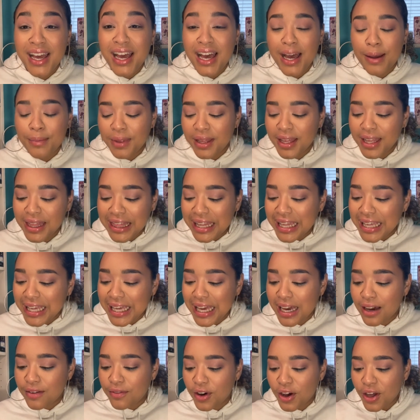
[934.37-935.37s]
I'm like
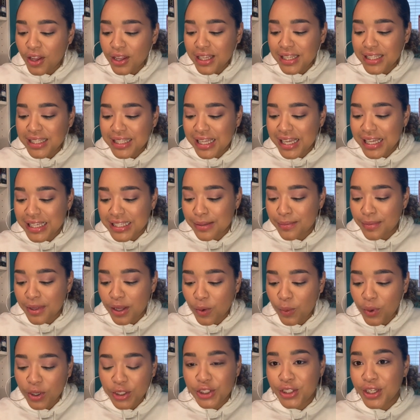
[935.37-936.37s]
thinking of all these things. I'm
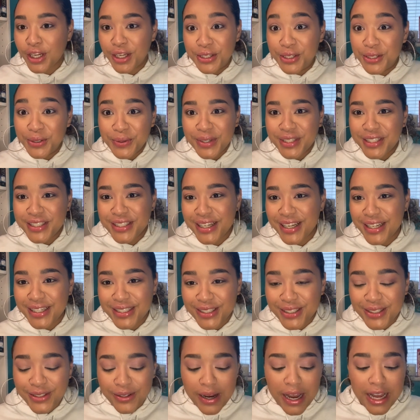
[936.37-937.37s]
like, what should I do? What should I
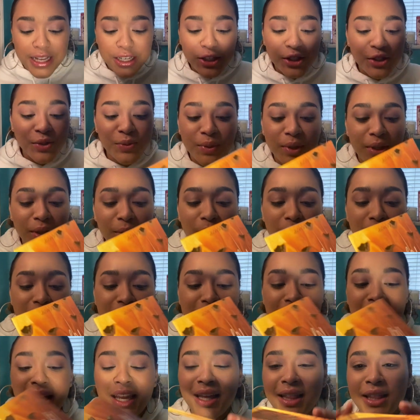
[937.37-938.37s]
do? I just really want
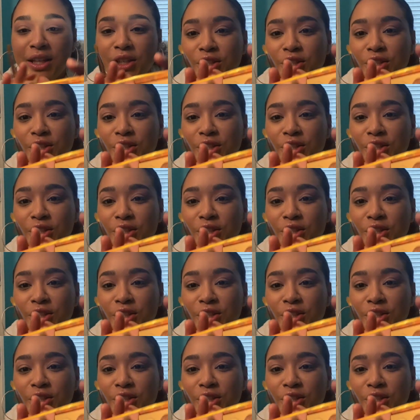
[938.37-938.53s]
to take the